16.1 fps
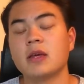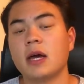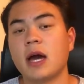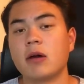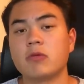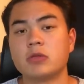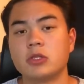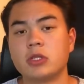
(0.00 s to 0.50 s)

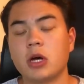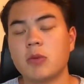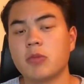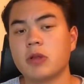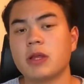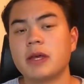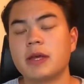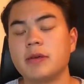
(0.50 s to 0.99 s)
I would
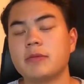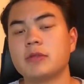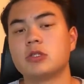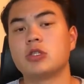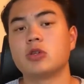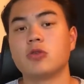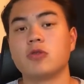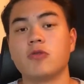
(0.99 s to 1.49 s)
double it
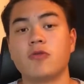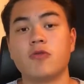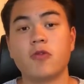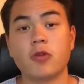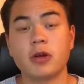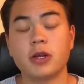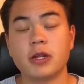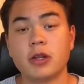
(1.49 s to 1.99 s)
to
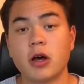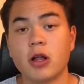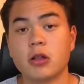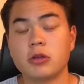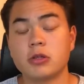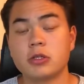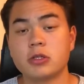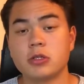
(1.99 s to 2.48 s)

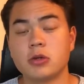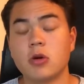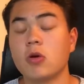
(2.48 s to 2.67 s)
$40.